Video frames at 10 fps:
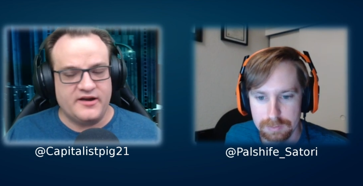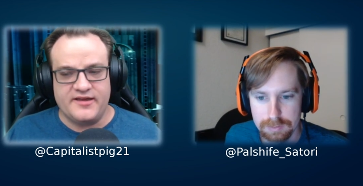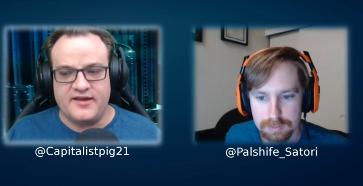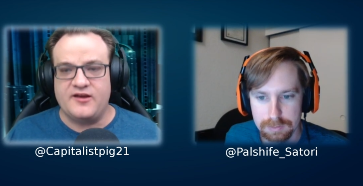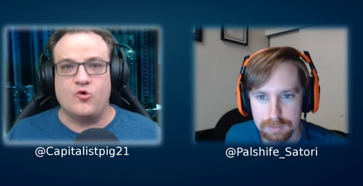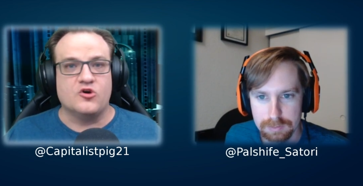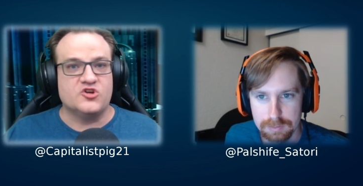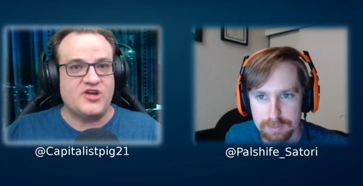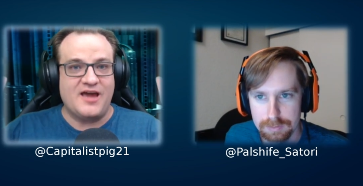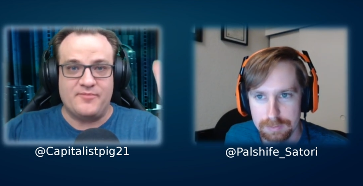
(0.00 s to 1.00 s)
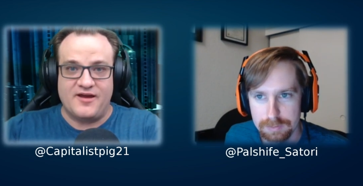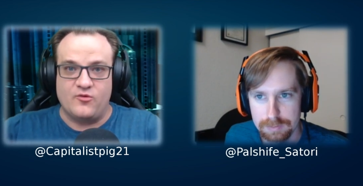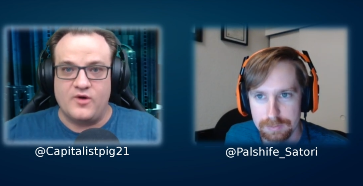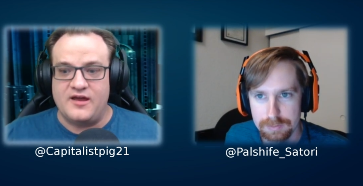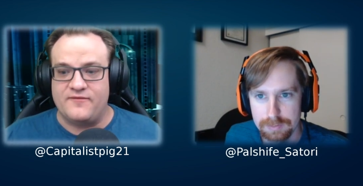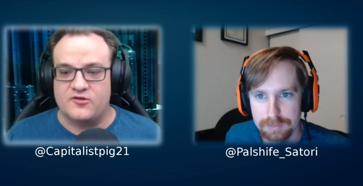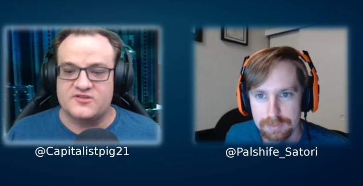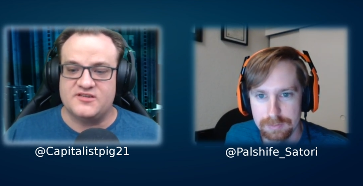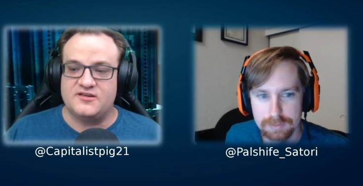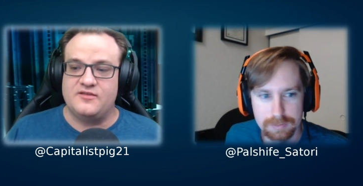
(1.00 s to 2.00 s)
Speaker 1: to get in or chat, by the way? If you're
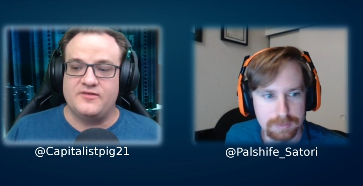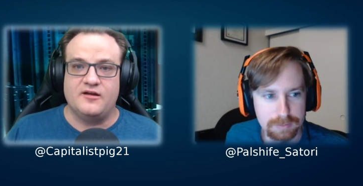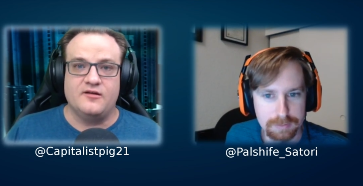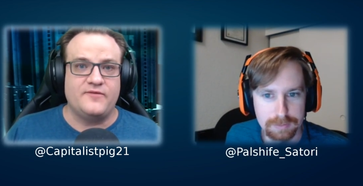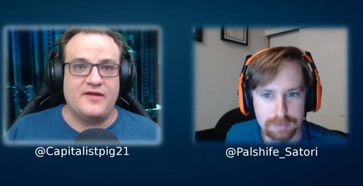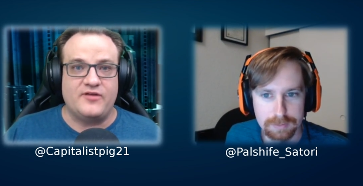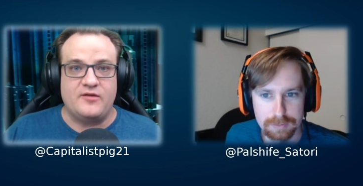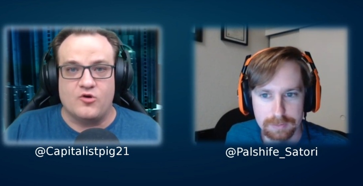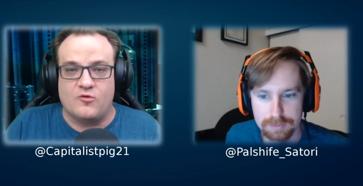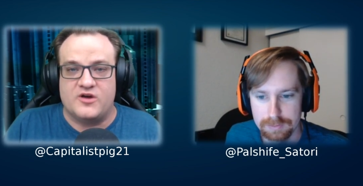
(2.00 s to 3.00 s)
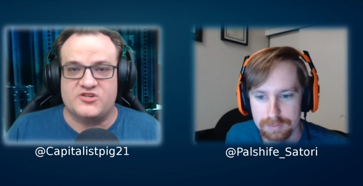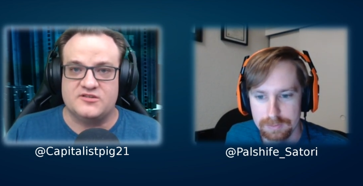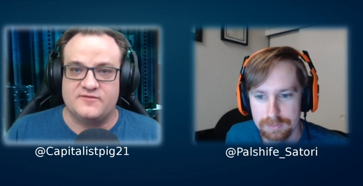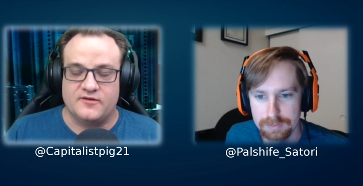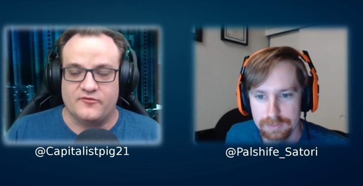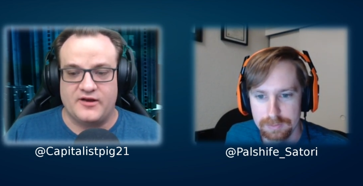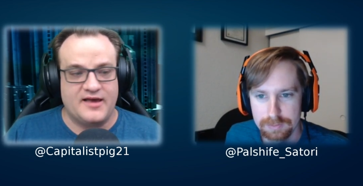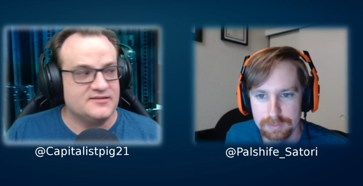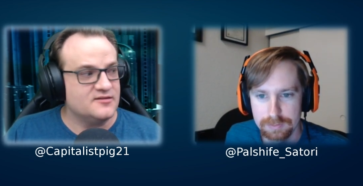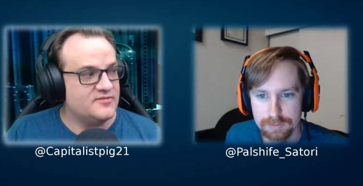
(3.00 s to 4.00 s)
sitting in there, if you have any more questions, feel free to
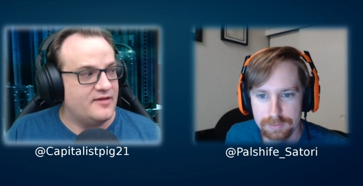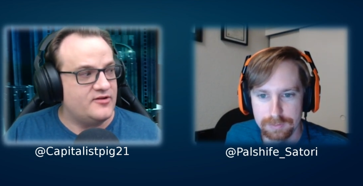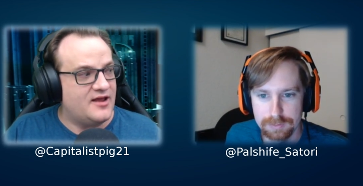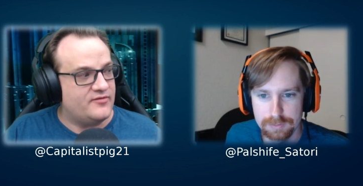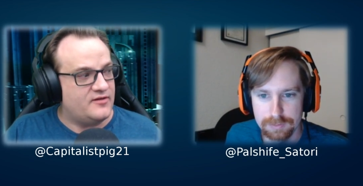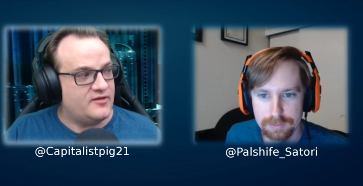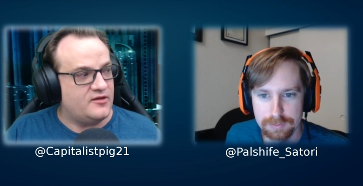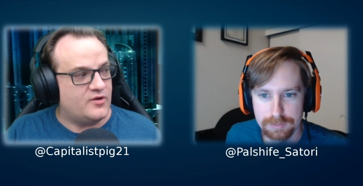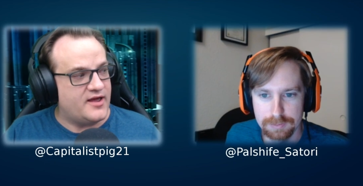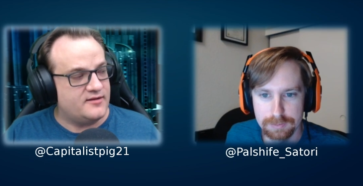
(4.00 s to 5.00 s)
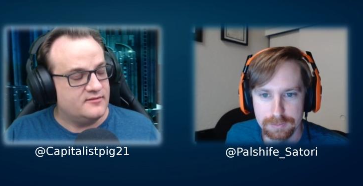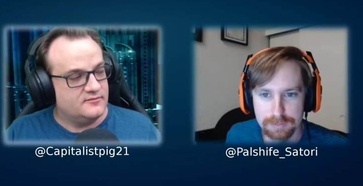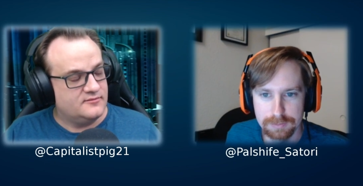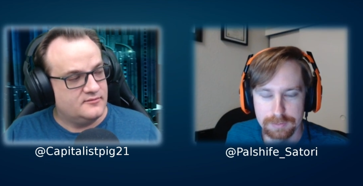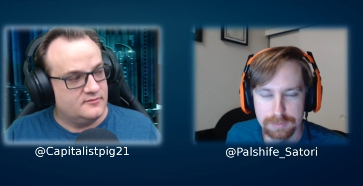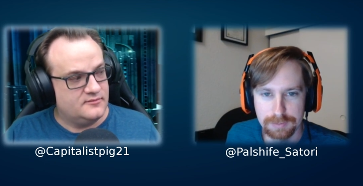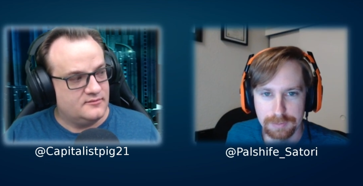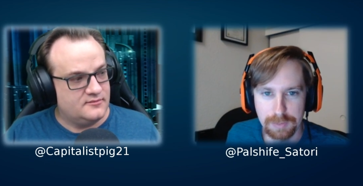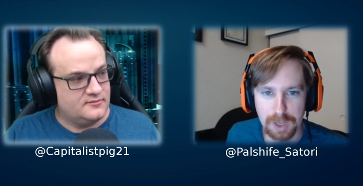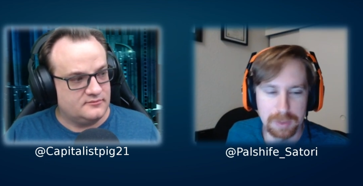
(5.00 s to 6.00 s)
ask them. David, do you have anything you want to add?
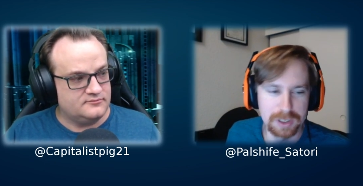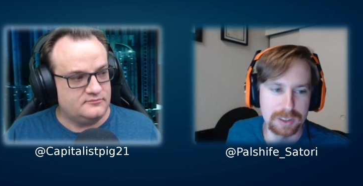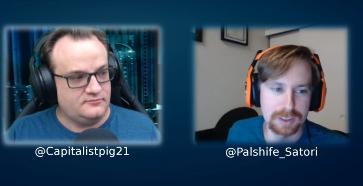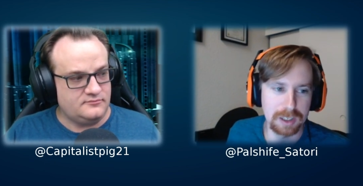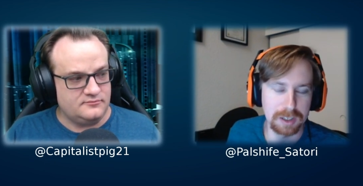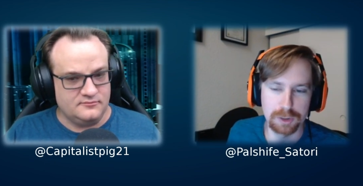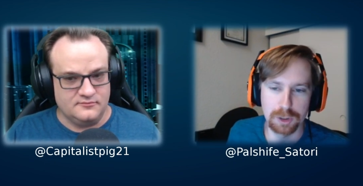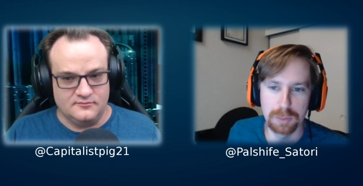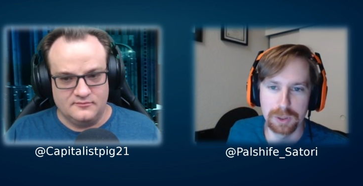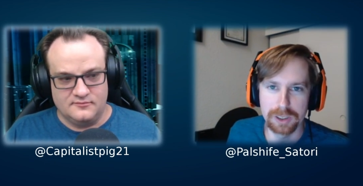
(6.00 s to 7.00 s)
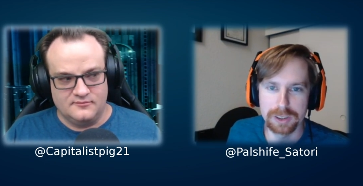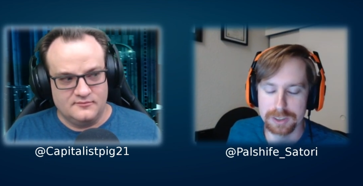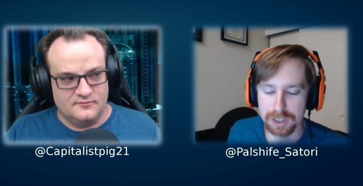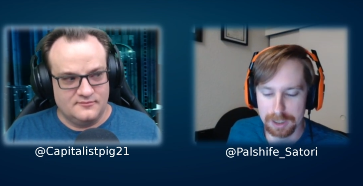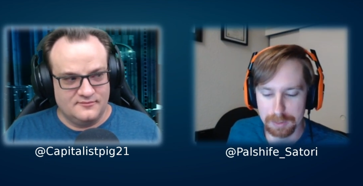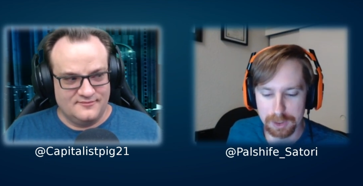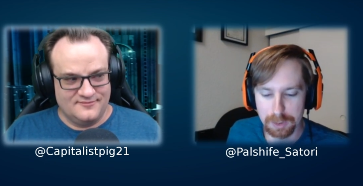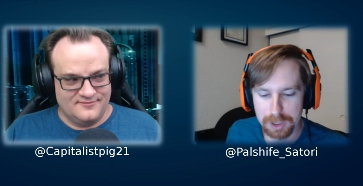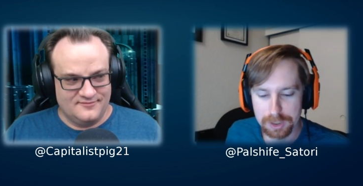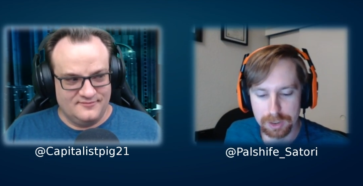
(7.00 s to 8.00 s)
I
Speaker 2: mean, this is a completely aside,
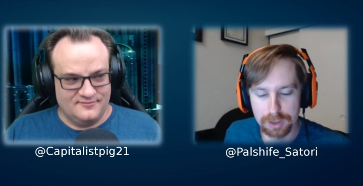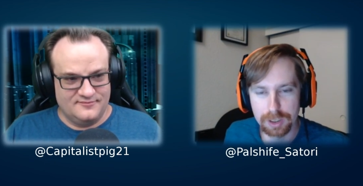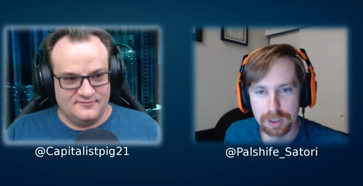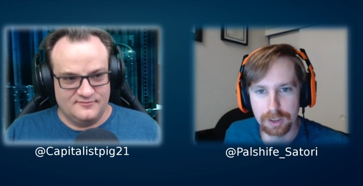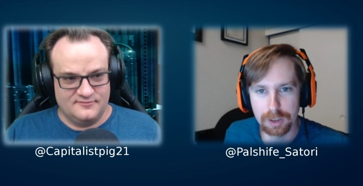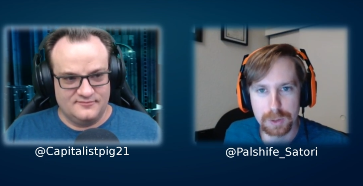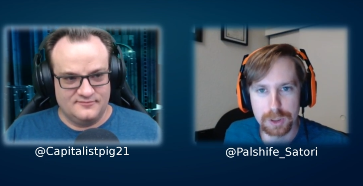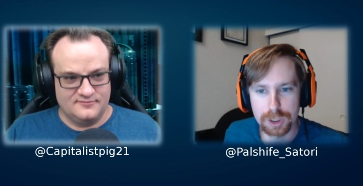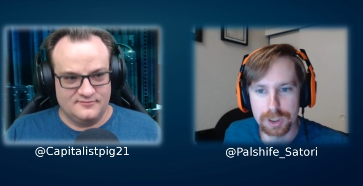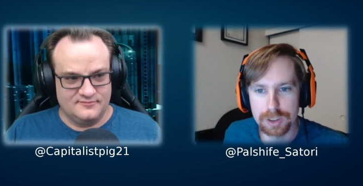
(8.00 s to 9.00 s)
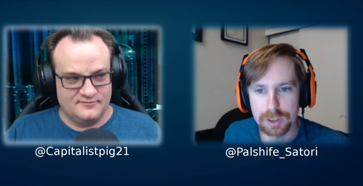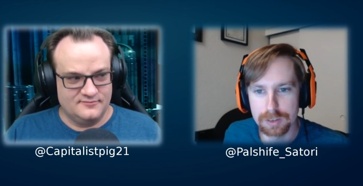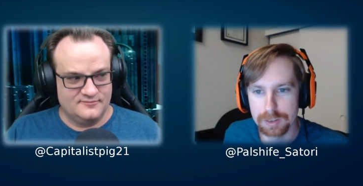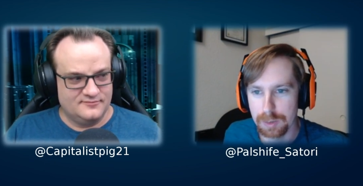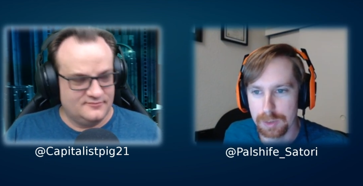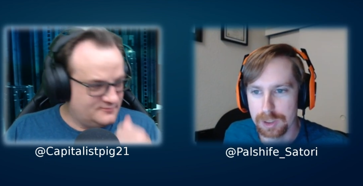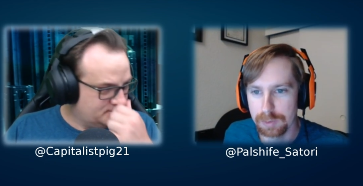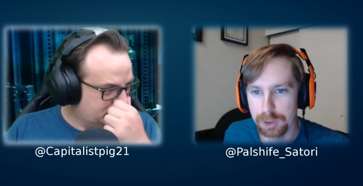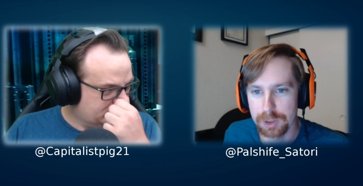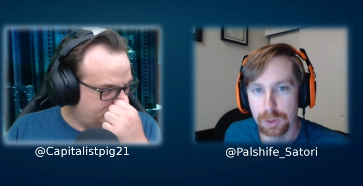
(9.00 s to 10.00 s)
but you mentioned uh, RPGs and some of the
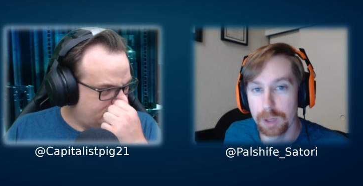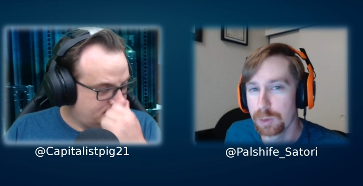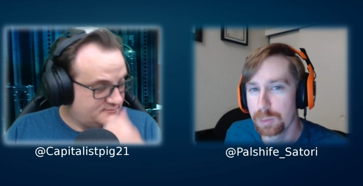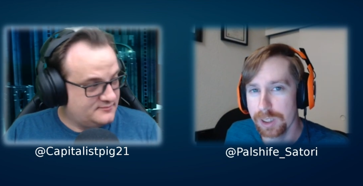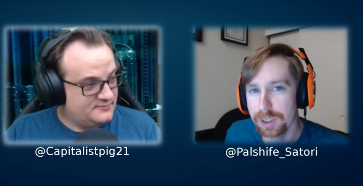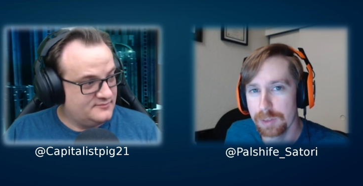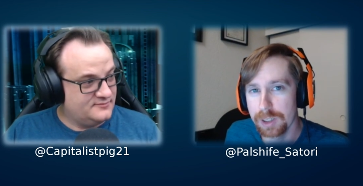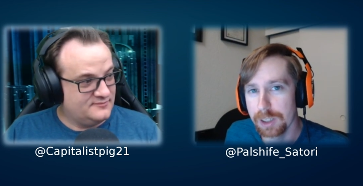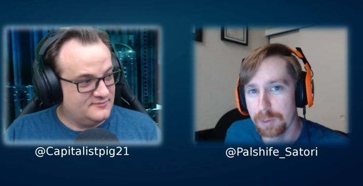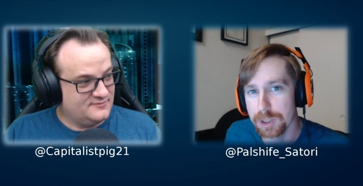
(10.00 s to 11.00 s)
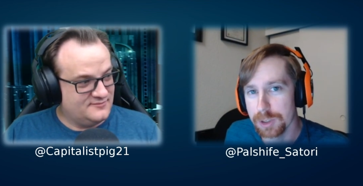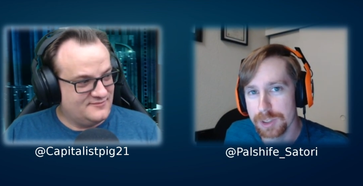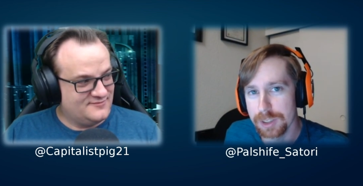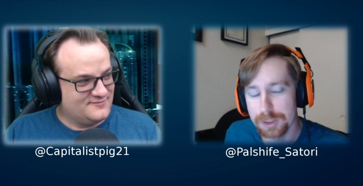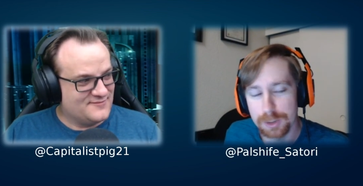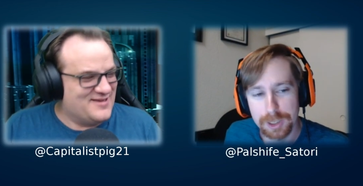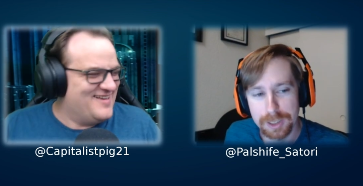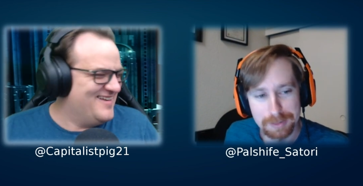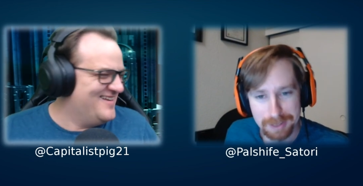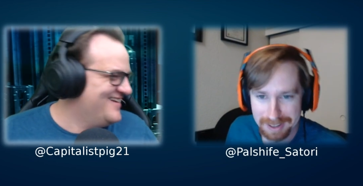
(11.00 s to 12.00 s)
stuff you're into. Have you played Divinity Original Sin 2 yet?